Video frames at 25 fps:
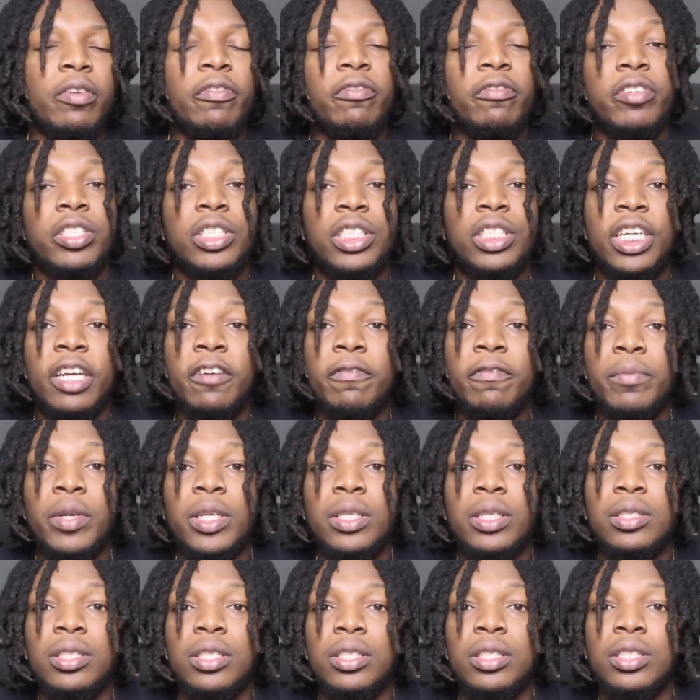of
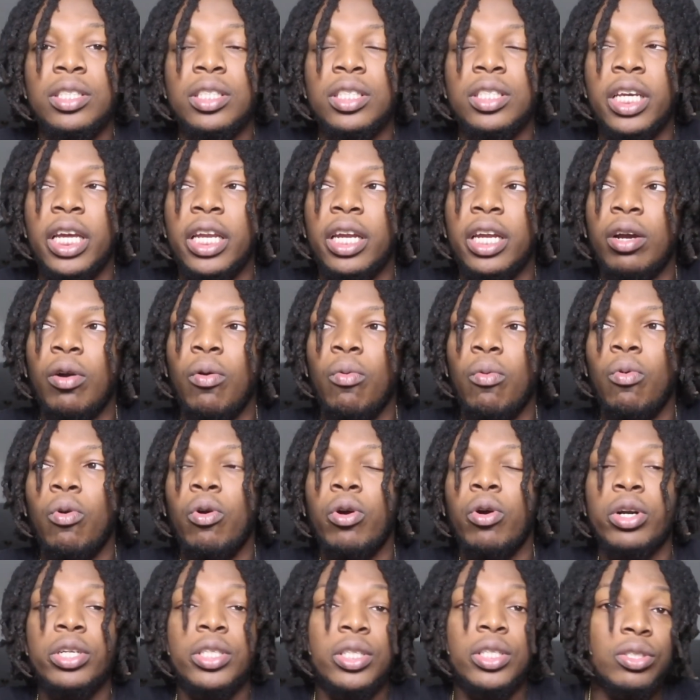achievements and just getting
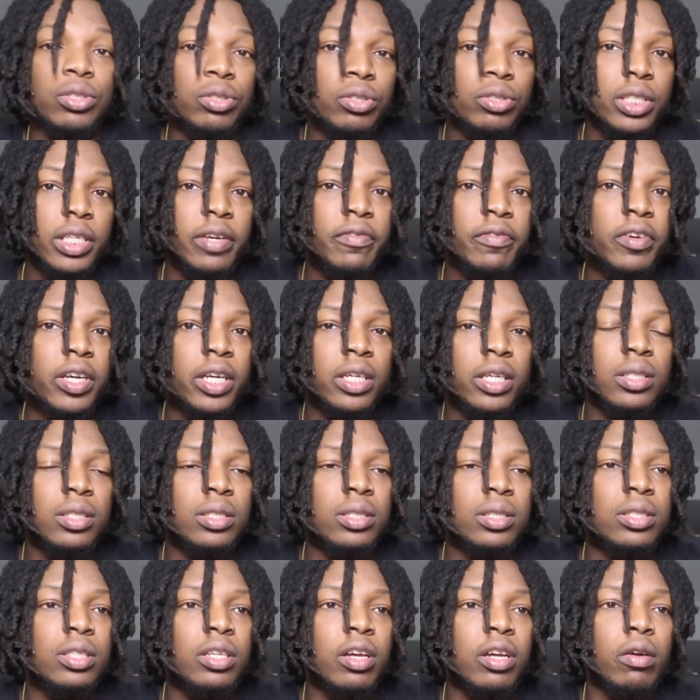awards and certificates
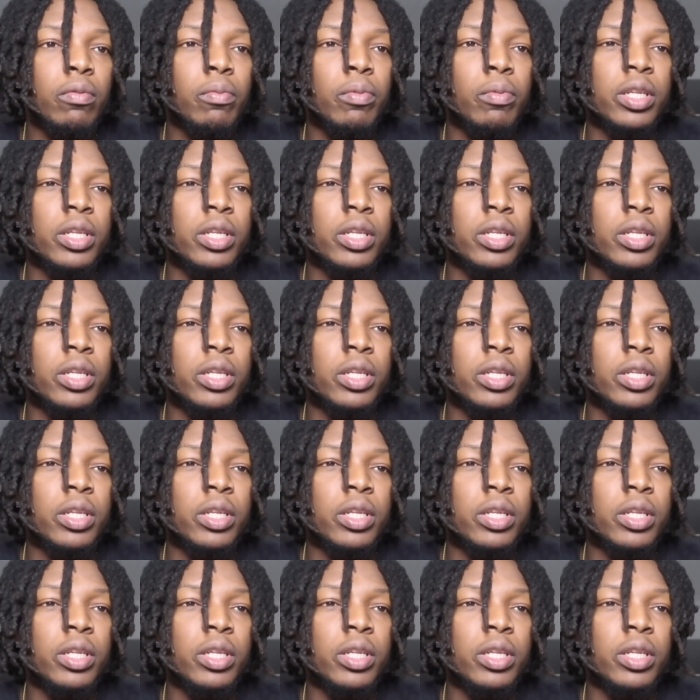and stuff.